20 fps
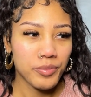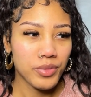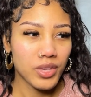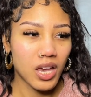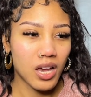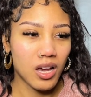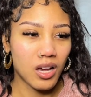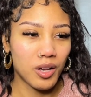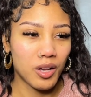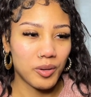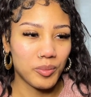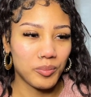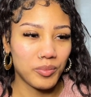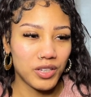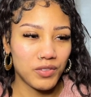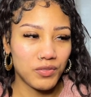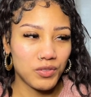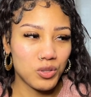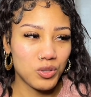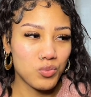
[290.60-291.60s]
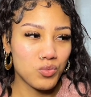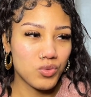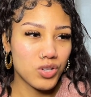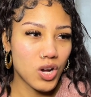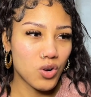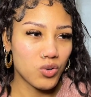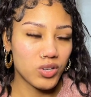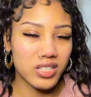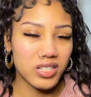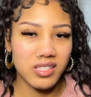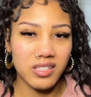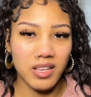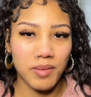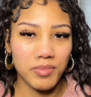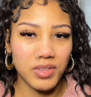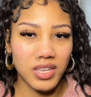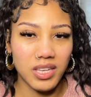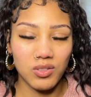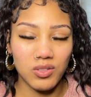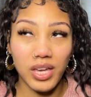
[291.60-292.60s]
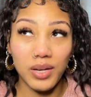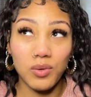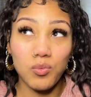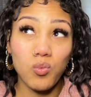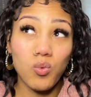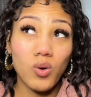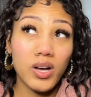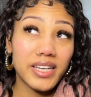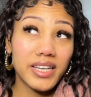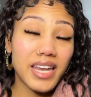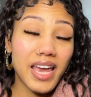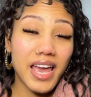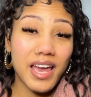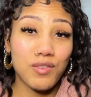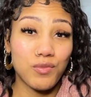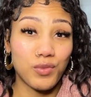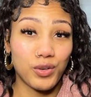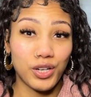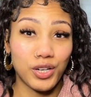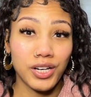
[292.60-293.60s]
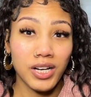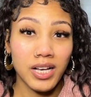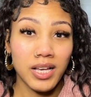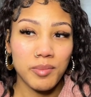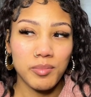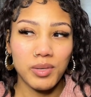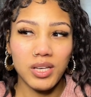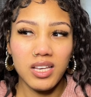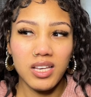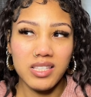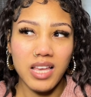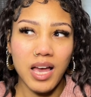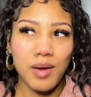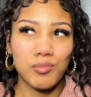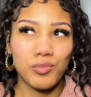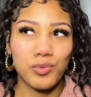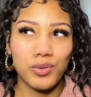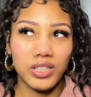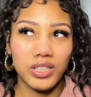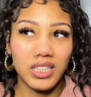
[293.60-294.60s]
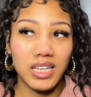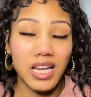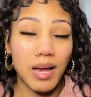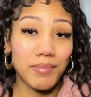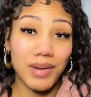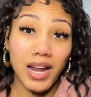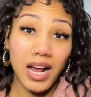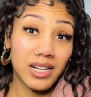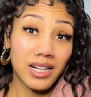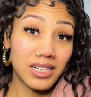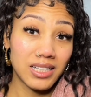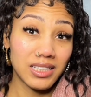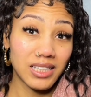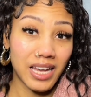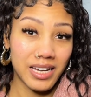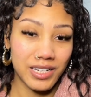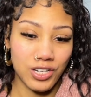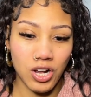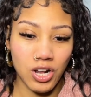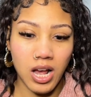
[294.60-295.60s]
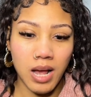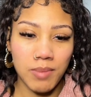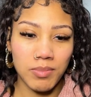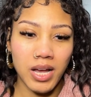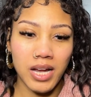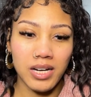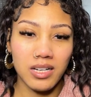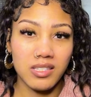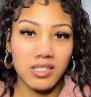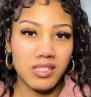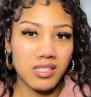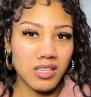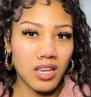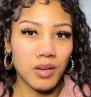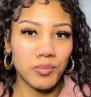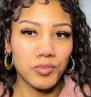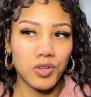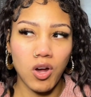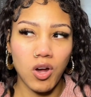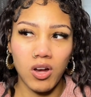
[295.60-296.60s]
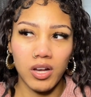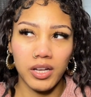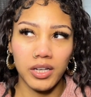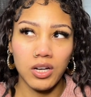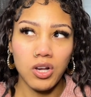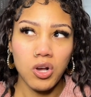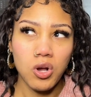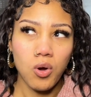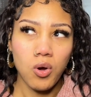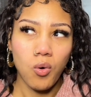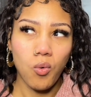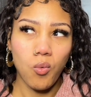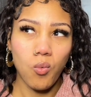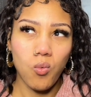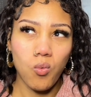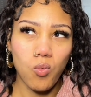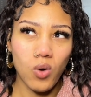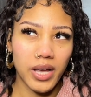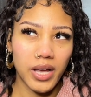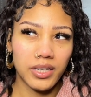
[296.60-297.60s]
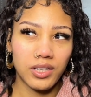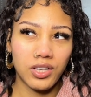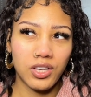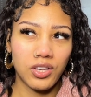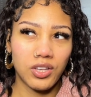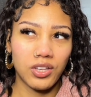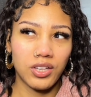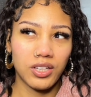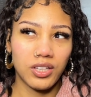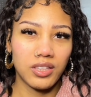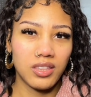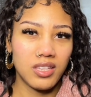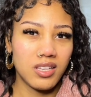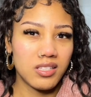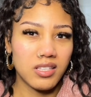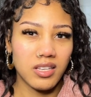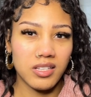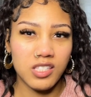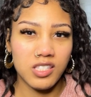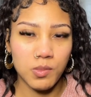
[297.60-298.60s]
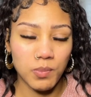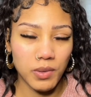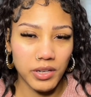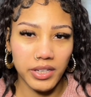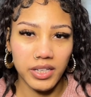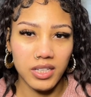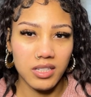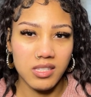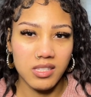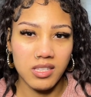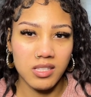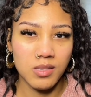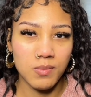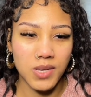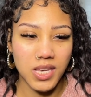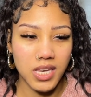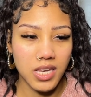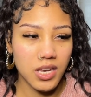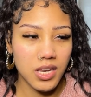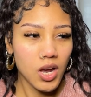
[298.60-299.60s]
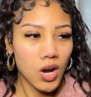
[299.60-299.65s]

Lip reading: if you notice something, like whatever, because I'm not going to lie to y'all, I'm kind of stumped on what could these experiences be?